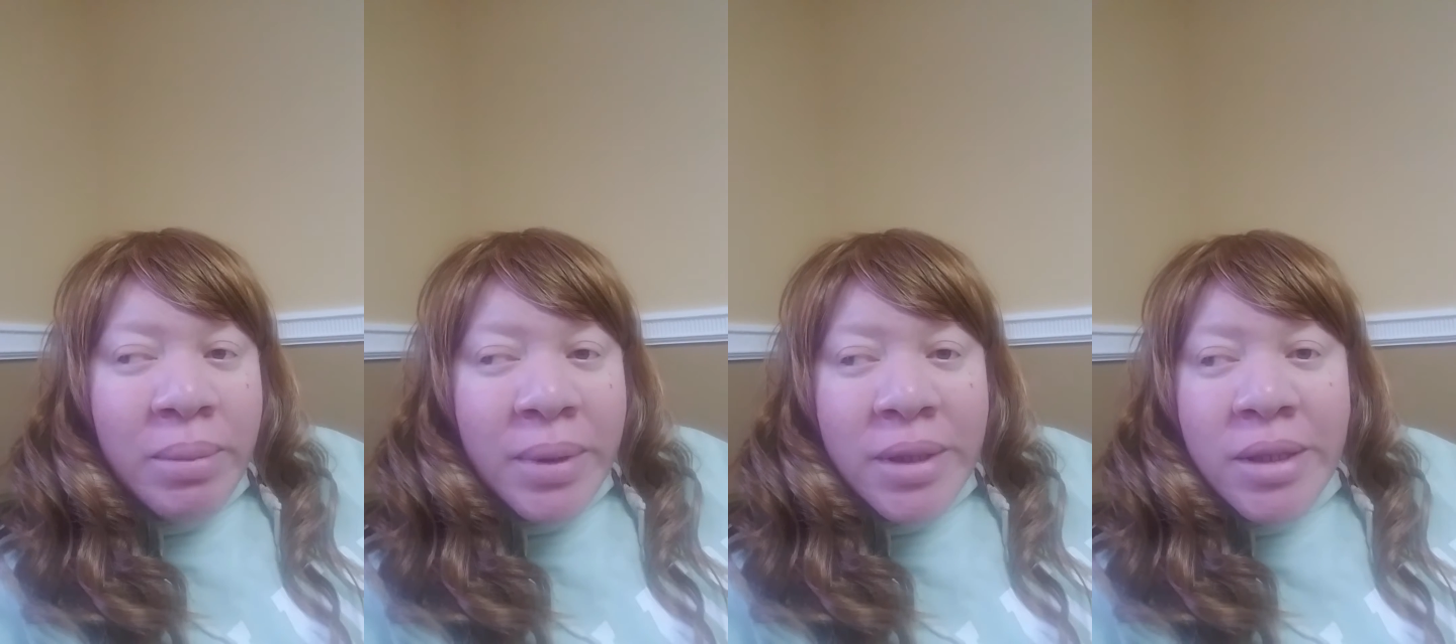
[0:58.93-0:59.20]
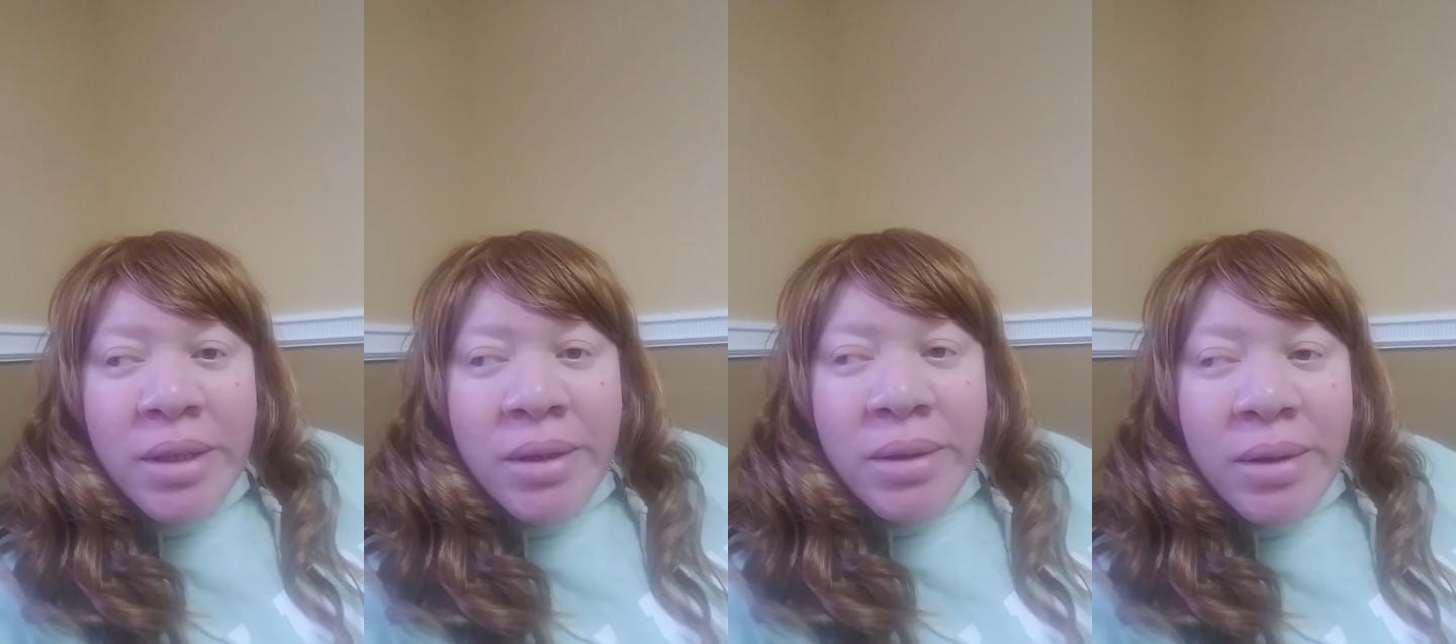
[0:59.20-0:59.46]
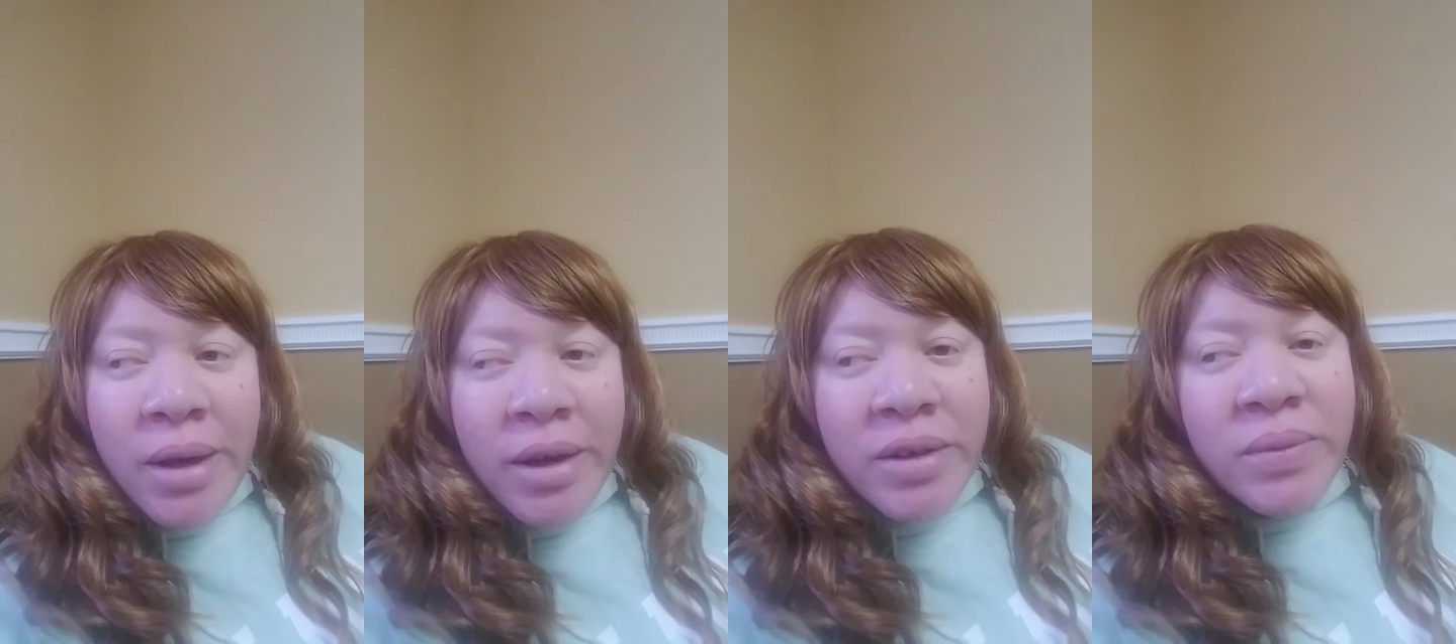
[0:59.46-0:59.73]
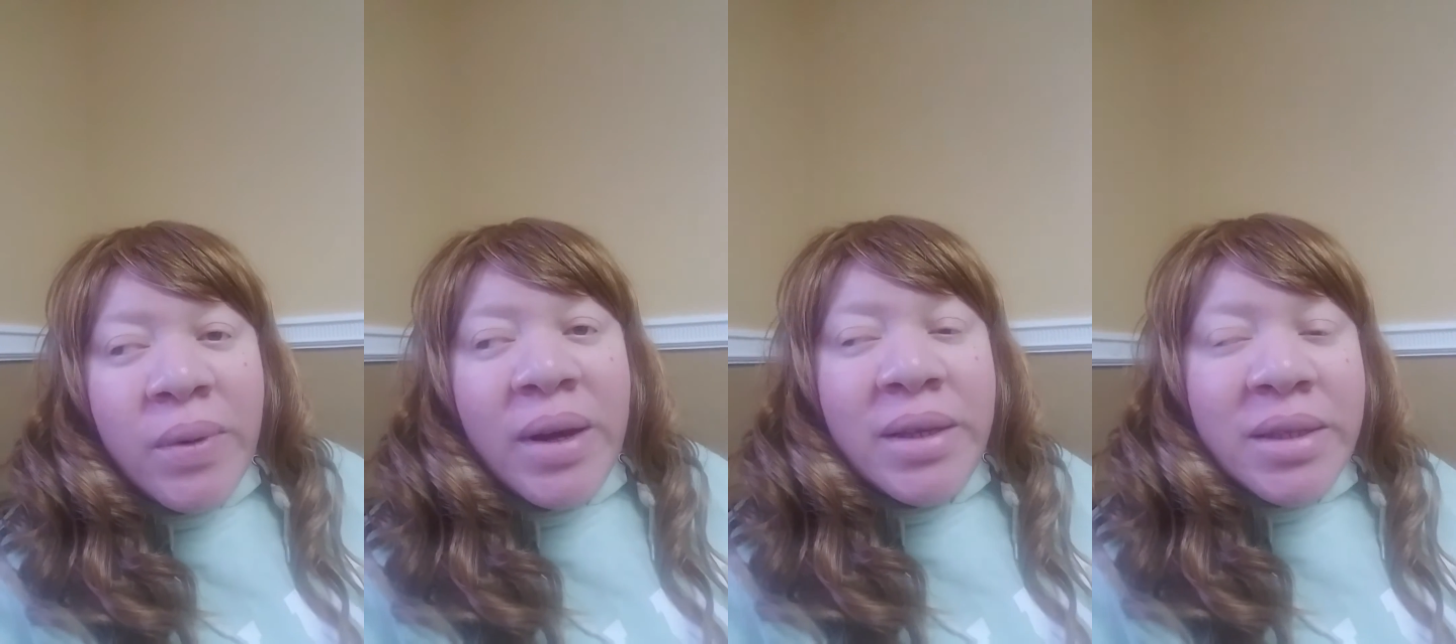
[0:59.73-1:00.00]
B, C,
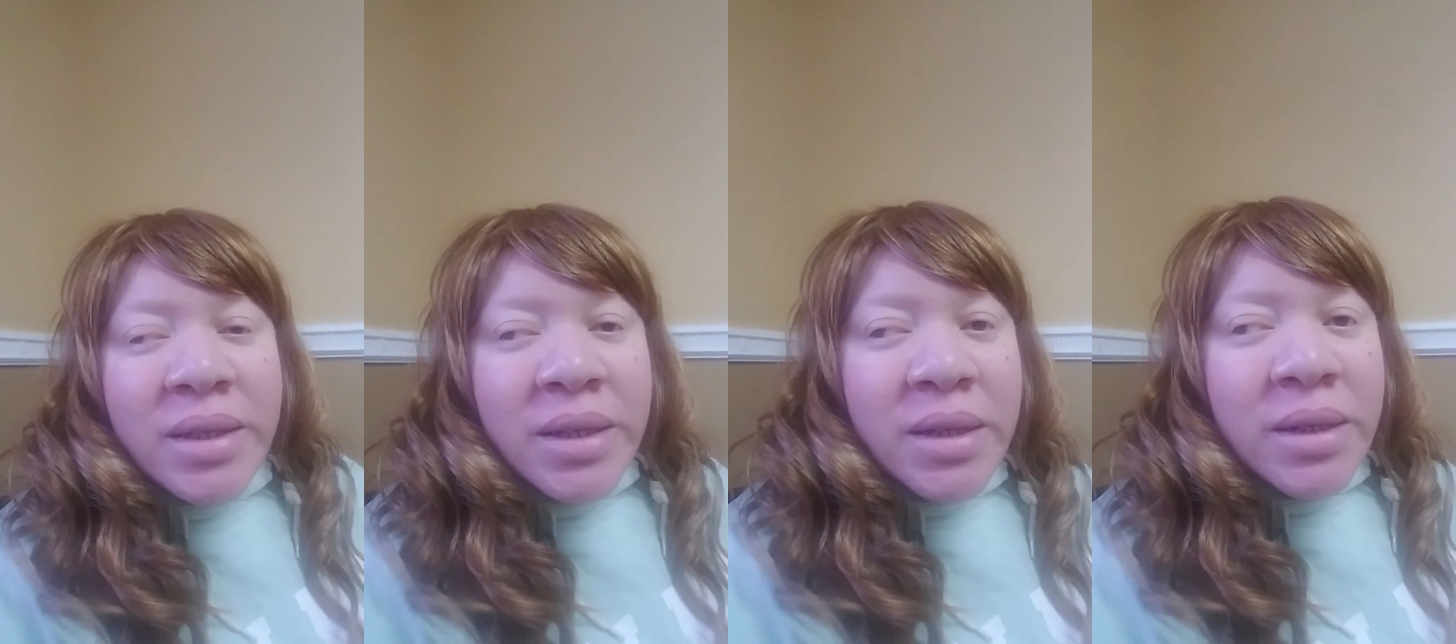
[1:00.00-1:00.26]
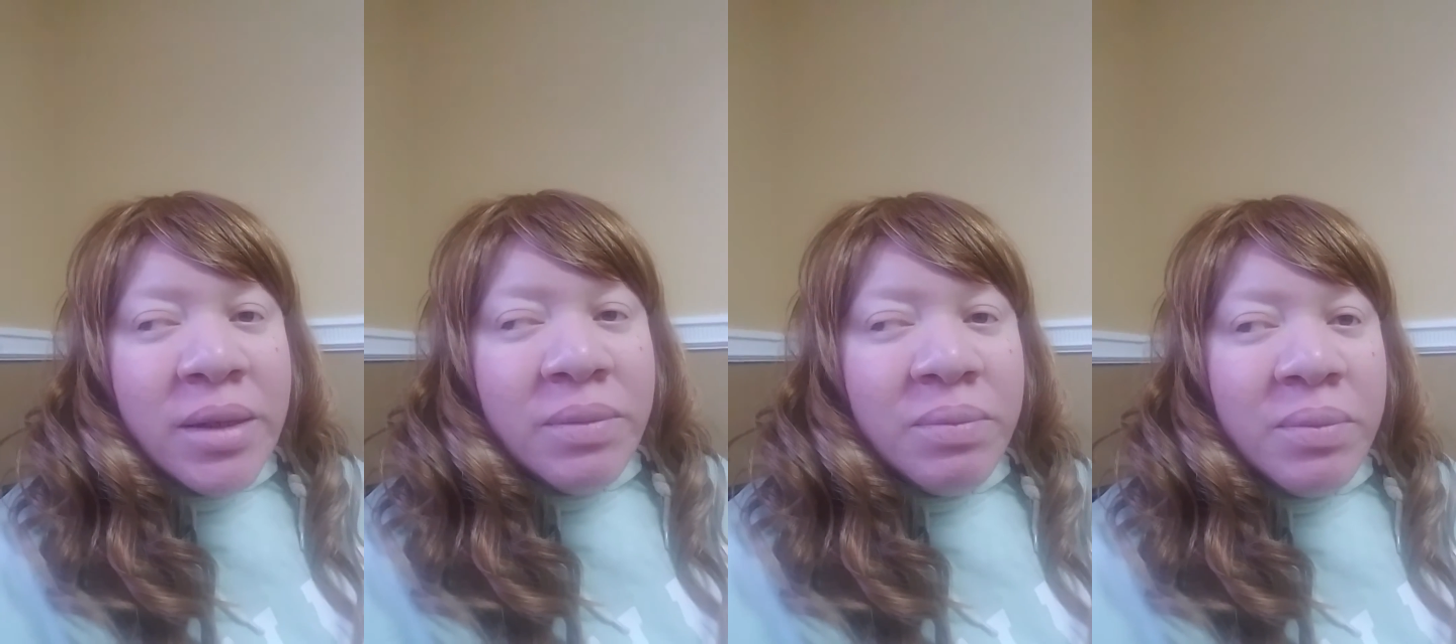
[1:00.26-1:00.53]
X, Y, Z.